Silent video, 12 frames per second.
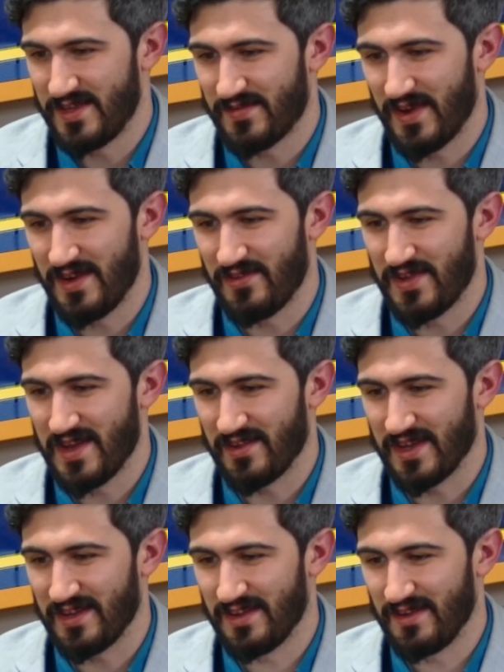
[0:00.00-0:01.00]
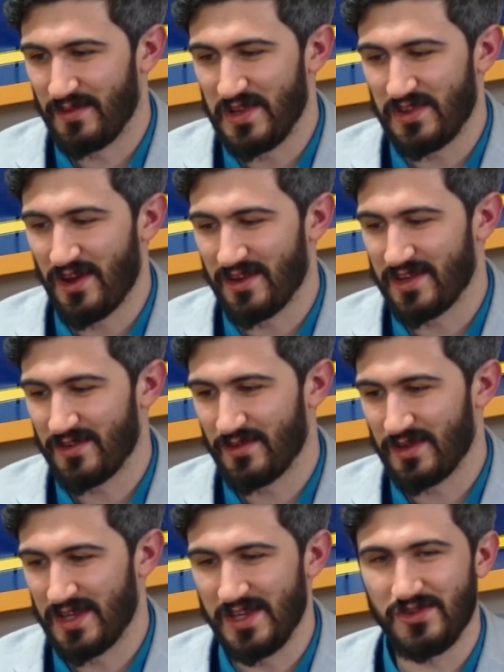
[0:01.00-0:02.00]
funny to think like we thought
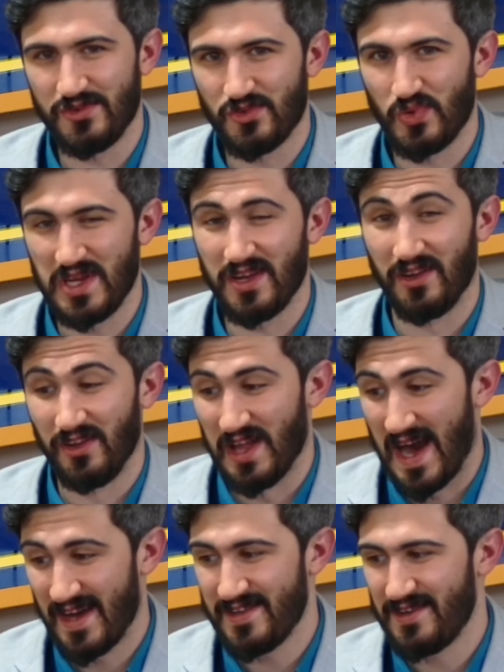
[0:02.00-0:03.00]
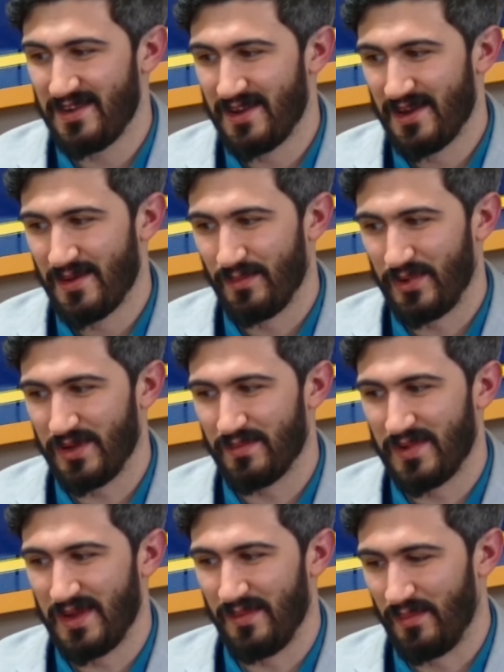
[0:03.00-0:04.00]
he tweeted a lot, but
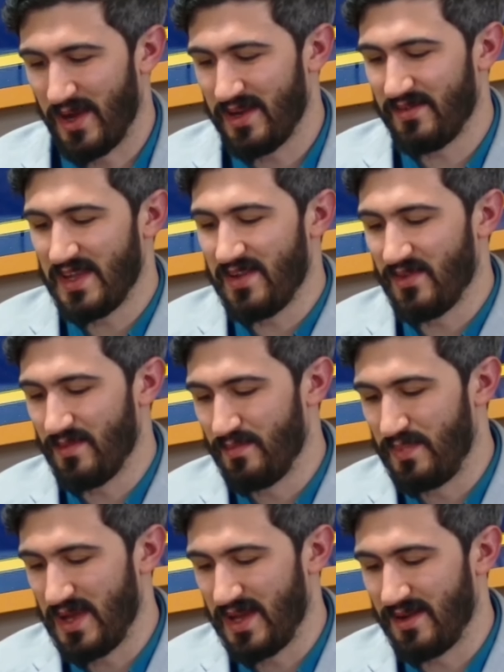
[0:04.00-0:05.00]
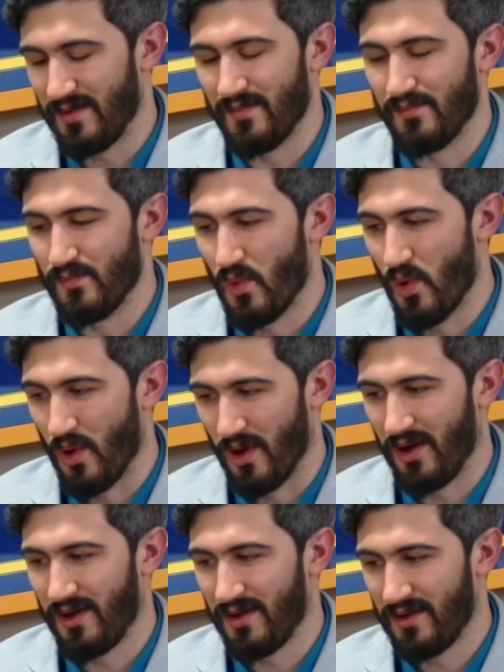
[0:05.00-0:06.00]
it might have even been
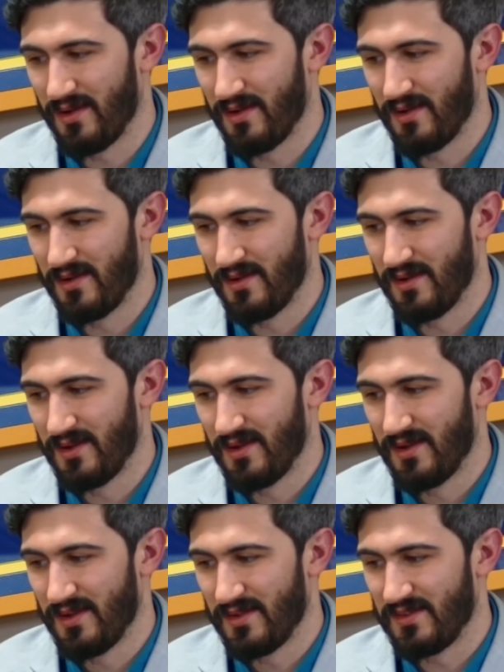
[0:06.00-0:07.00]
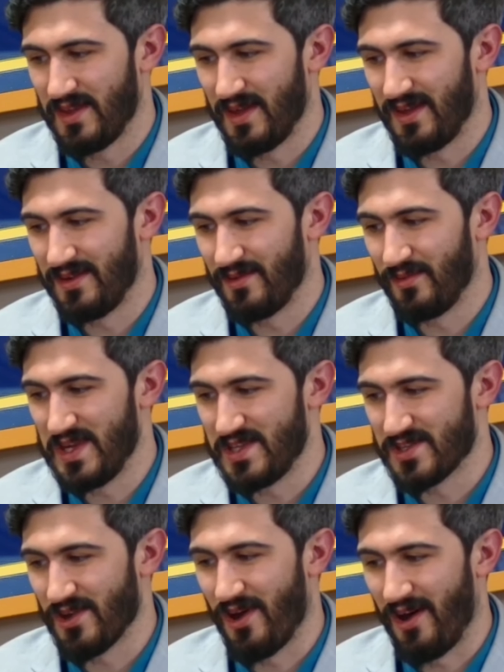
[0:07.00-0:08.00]
more than we
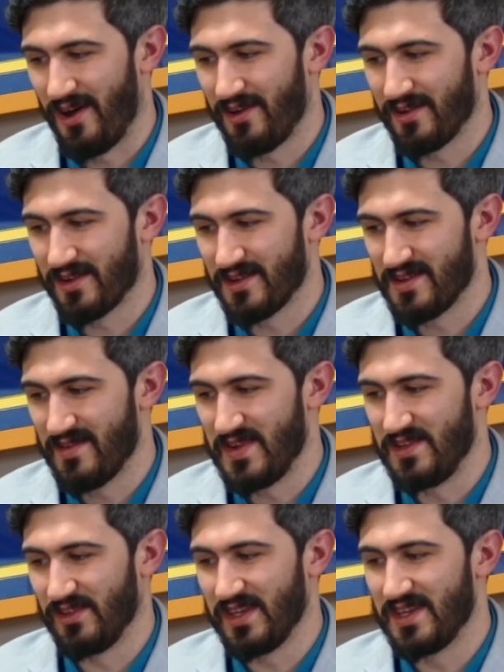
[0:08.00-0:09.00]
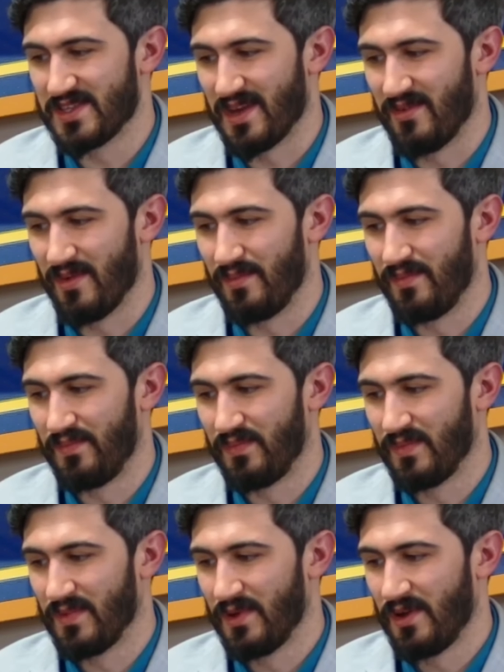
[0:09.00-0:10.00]
saw if he deleted some of them.
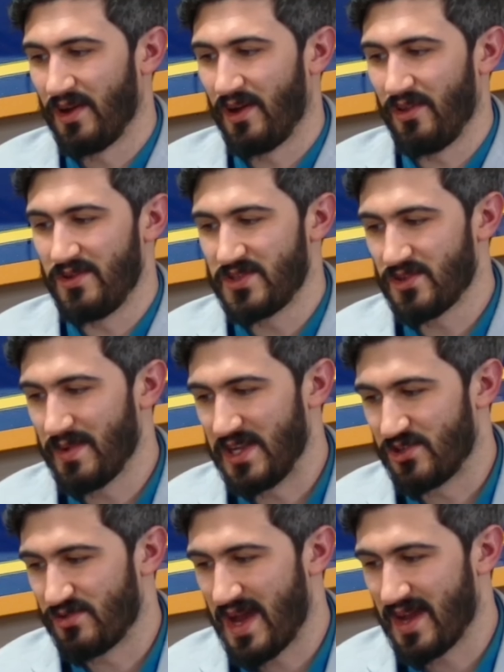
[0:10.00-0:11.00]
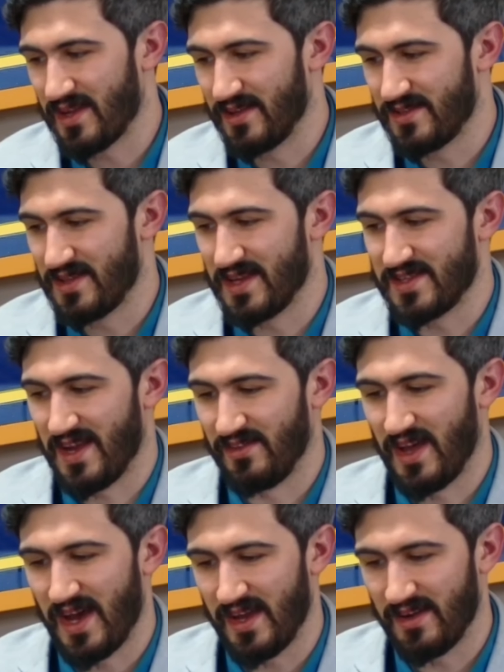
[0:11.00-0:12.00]
Although there's so many tracking things
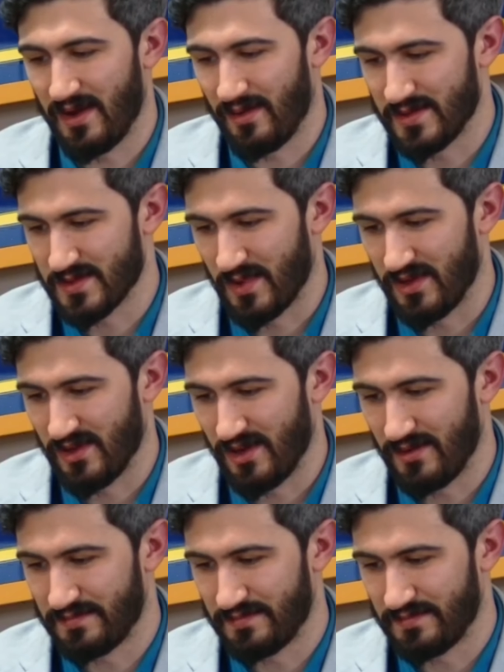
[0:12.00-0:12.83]
online, I almost wonder.